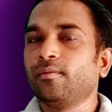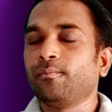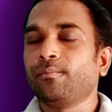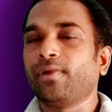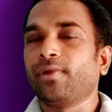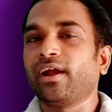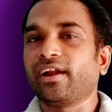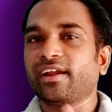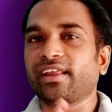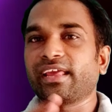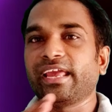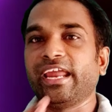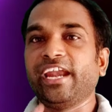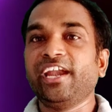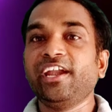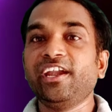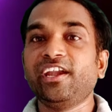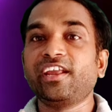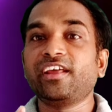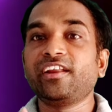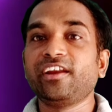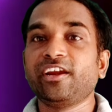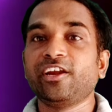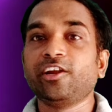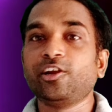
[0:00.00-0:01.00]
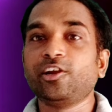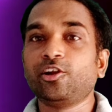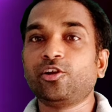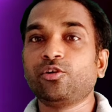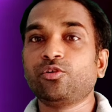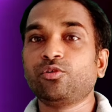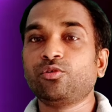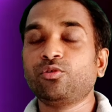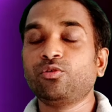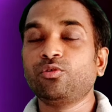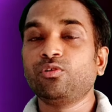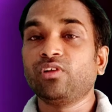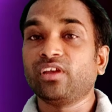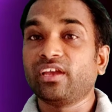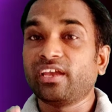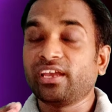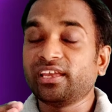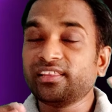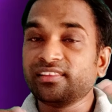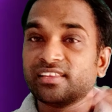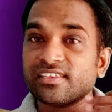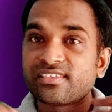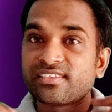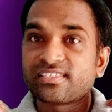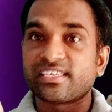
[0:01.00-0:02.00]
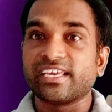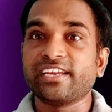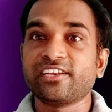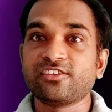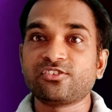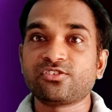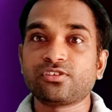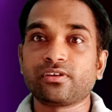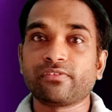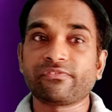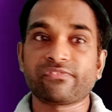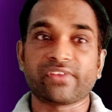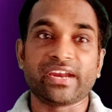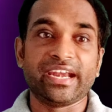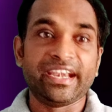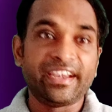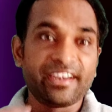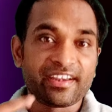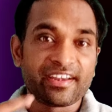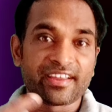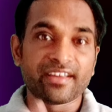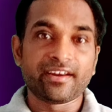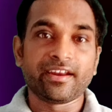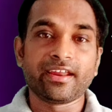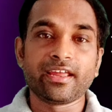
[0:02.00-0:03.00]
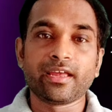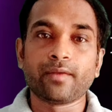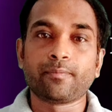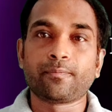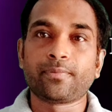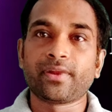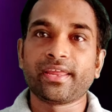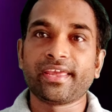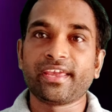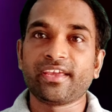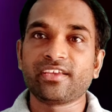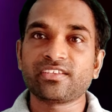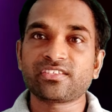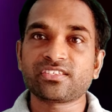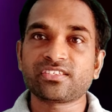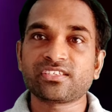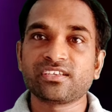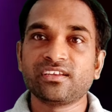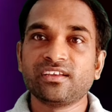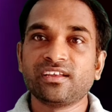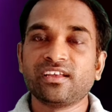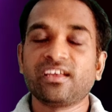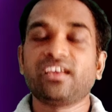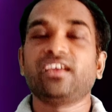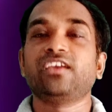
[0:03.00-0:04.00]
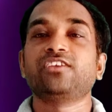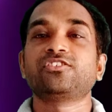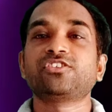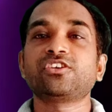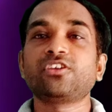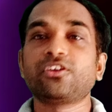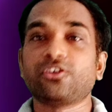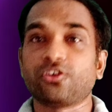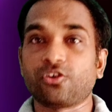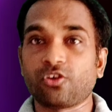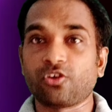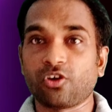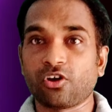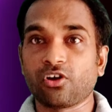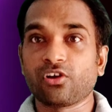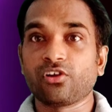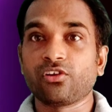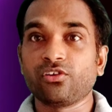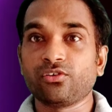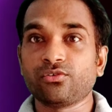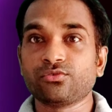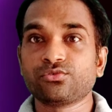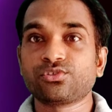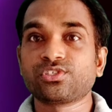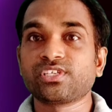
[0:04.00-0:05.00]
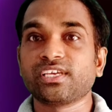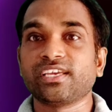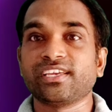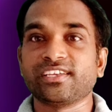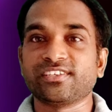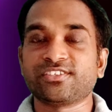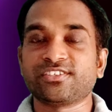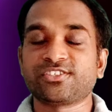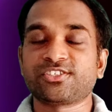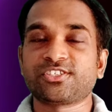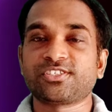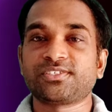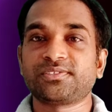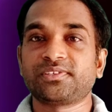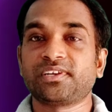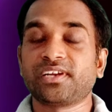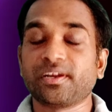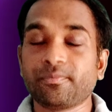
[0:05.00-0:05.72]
but enter into in the sense of entering a place is a wrong usage.